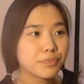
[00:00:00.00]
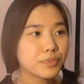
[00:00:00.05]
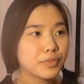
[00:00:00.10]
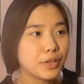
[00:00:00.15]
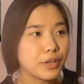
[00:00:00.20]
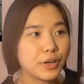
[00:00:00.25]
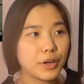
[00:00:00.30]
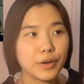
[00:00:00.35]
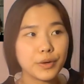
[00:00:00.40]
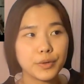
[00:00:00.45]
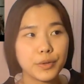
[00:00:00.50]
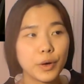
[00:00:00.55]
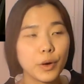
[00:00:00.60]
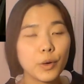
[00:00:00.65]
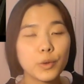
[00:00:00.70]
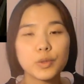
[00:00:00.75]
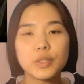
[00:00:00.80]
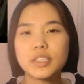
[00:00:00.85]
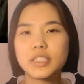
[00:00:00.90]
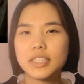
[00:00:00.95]
You know, the
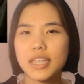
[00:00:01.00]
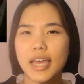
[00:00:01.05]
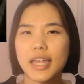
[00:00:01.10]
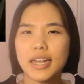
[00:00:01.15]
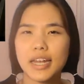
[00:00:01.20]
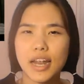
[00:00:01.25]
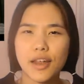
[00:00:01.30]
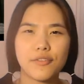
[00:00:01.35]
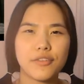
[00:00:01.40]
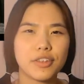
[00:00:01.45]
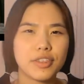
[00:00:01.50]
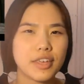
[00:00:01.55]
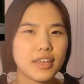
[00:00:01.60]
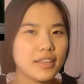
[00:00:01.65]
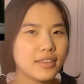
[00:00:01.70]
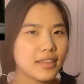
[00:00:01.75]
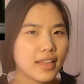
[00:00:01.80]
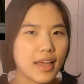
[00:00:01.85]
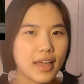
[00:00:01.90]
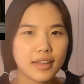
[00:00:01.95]
whole set and